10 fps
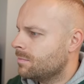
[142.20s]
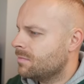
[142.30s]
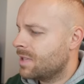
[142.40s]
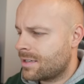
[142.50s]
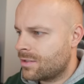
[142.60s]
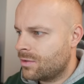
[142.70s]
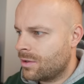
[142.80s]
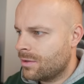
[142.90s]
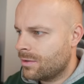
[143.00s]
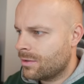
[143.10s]

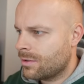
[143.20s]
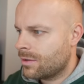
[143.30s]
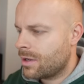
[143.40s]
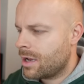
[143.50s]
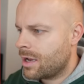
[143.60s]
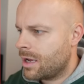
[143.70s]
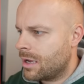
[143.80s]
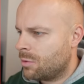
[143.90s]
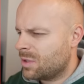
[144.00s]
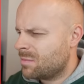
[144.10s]
Miasto.
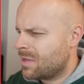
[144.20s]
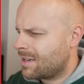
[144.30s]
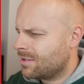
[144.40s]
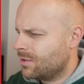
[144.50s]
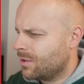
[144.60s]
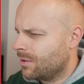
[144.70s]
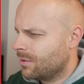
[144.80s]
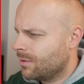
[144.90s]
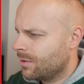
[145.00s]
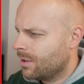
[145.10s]
What's miasto?
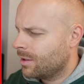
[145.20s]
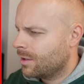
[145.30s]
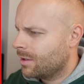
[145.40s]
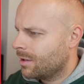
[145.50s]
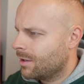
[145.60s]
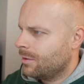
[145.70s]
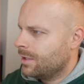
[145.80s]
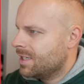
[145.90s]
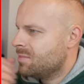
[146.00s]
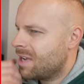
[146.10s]

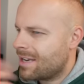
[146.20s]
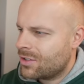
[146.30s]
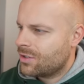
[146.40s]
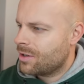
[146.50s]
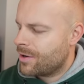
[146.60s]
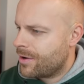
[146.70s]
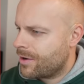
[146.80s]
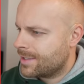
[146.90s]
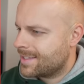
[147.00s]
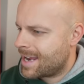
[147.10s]
Is
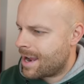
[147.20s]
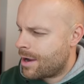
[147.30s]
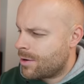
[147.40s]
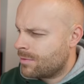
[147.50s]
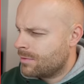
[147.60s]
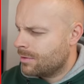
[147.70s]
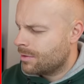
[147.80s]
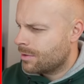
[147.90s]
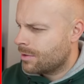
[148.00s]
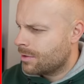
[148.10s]
miasto a town?
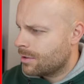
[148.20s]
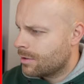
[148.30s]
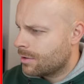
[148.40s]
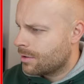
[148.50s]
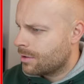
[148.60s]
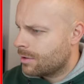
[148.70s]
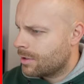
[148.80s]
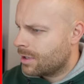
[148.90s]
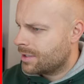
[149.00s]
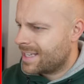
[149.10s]

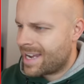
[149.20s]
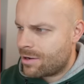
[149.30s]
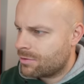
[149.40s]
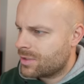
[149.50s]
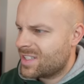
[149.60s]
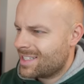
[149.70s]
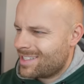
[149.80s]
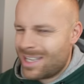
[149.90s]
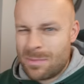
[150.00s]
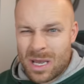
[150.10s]
A town or
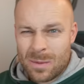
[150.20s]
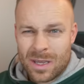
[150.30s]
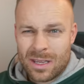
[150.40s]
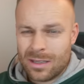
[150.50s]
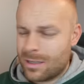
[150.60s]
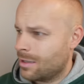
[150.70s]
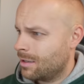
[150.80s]
city, maybe?